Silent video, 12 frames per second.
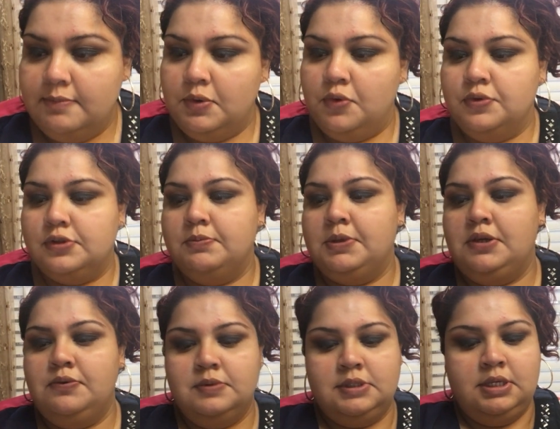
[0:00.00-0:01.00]
am going to be
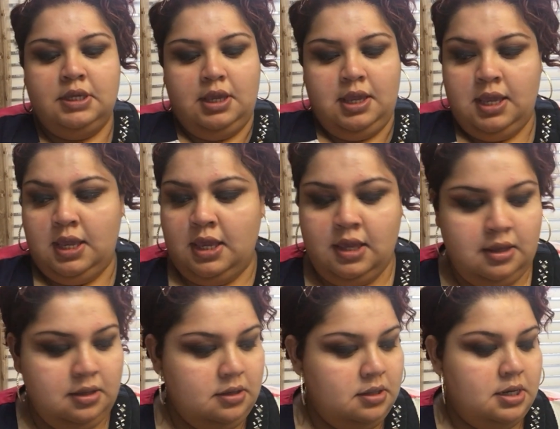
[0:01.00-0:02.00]
using a
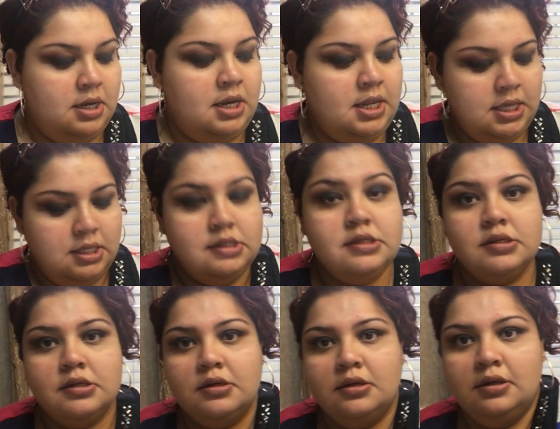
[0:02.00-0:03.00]

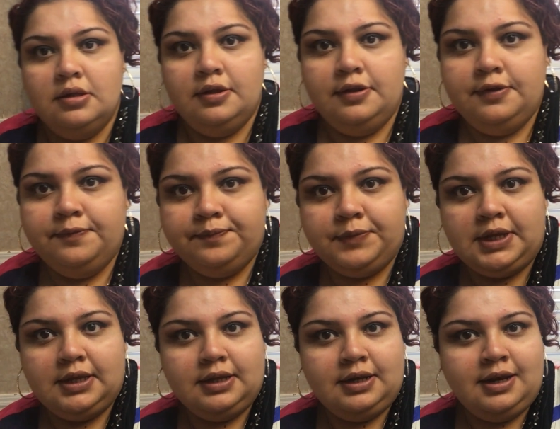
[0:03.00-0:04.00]
NYX
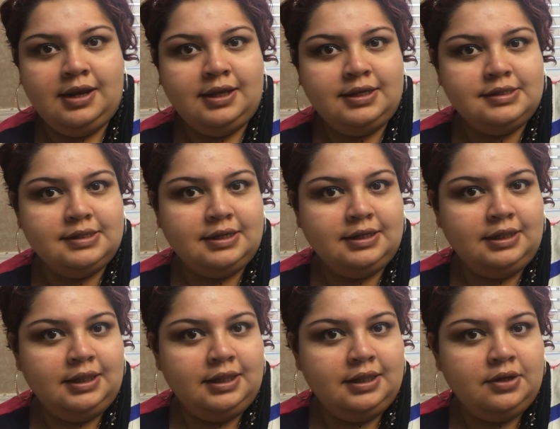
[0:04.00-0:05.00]
Nice
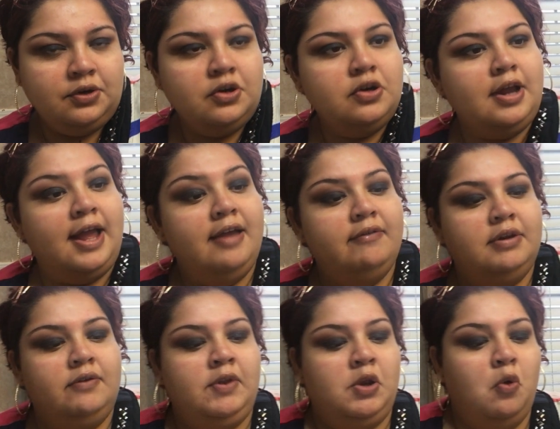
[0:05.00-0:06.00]
Glitter. I haven't
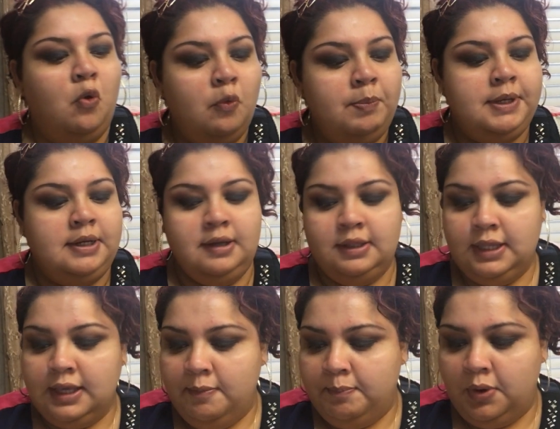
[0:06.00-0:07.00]
even opened it. I
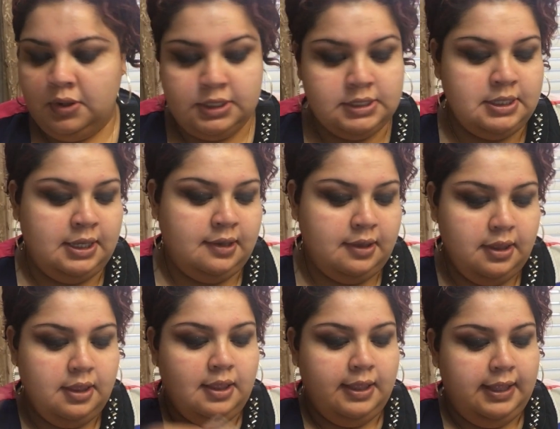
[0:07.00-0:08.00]
think I bought this like
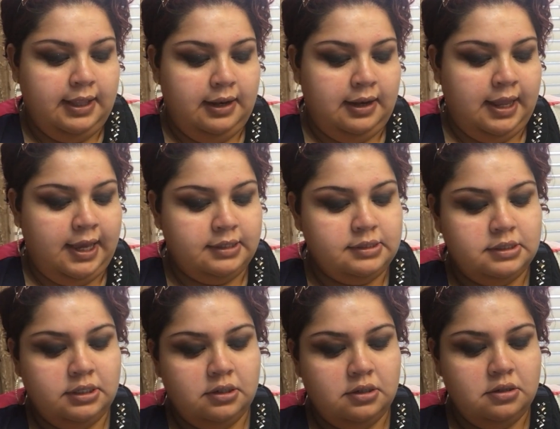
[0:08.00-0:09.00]
last
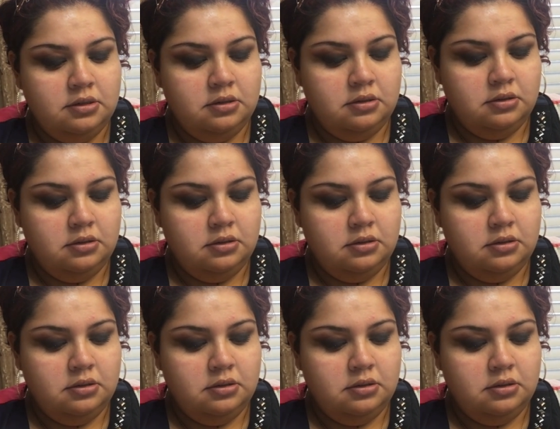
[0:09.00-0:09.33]
year.